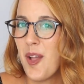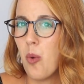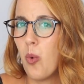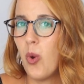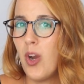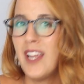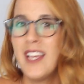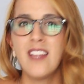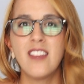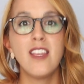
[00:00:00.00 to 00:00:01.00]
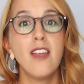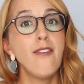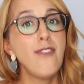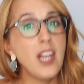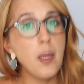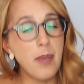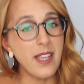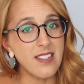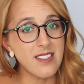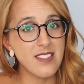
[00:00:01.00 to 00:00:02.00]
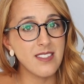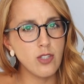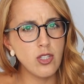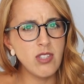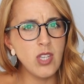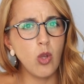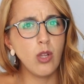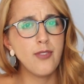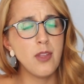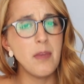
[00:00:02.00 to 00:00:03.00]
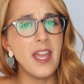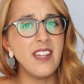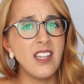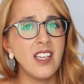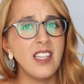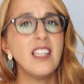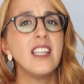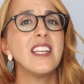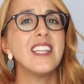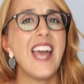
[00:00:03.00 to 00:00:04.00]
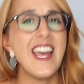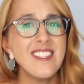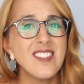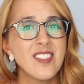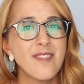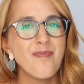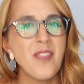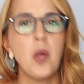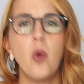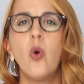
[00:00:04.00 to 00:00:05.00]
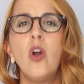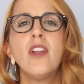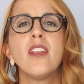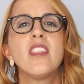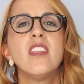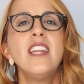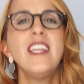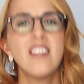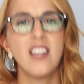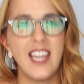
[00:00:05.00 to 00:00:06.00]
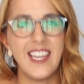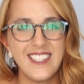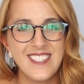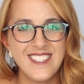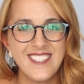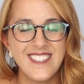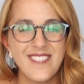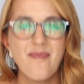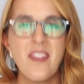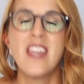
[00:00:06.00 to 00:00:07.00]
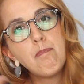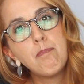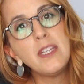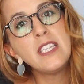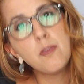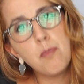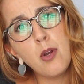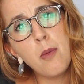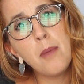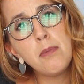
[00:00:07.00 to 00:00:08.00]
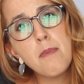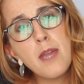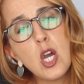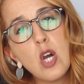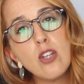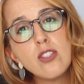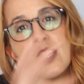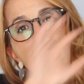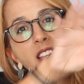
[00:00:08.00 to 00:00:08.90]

or the Philippines. Do you see all of them ending in S? Or the Netherlands. It's probably because